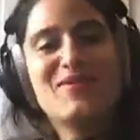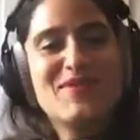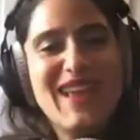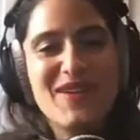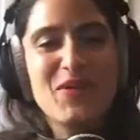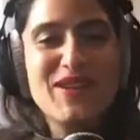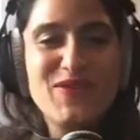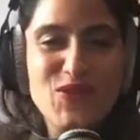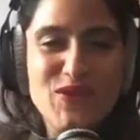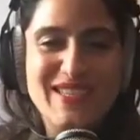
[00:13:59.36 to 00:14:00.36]
Yeah, what have
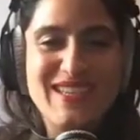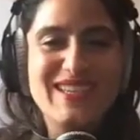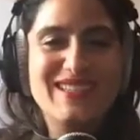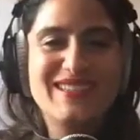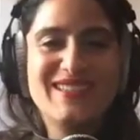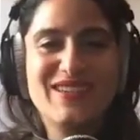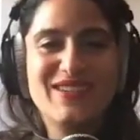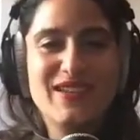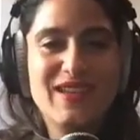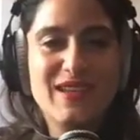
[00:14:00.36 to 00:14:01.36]
you seen
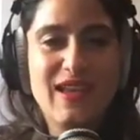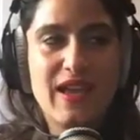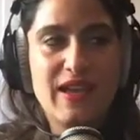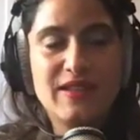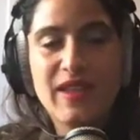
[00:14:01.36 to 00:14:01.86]
at